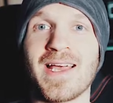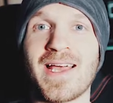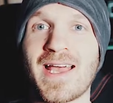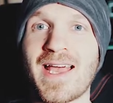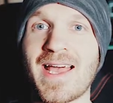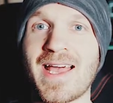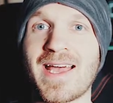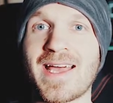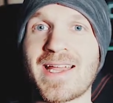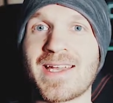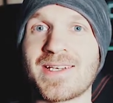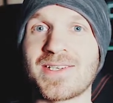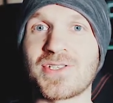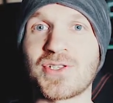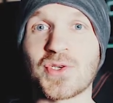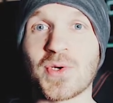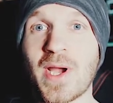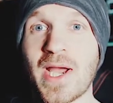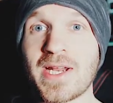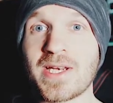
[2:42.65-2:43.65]
and
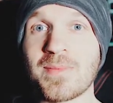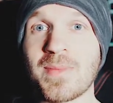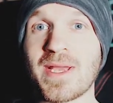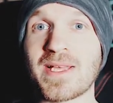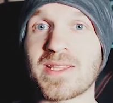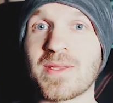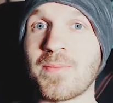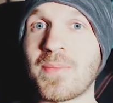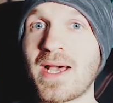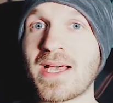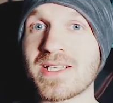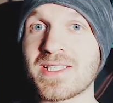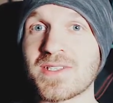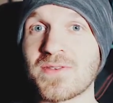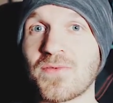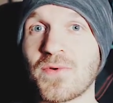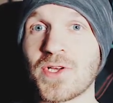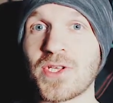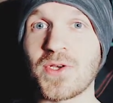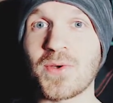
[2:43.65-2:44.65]
trying to make the best
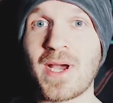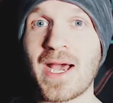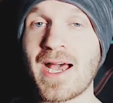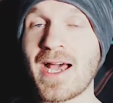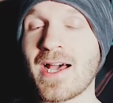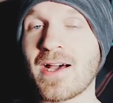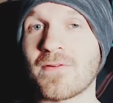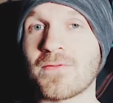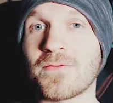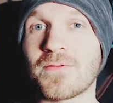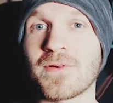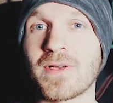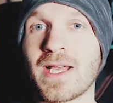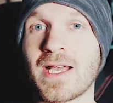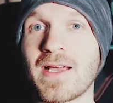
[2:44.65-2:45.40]
of what you have.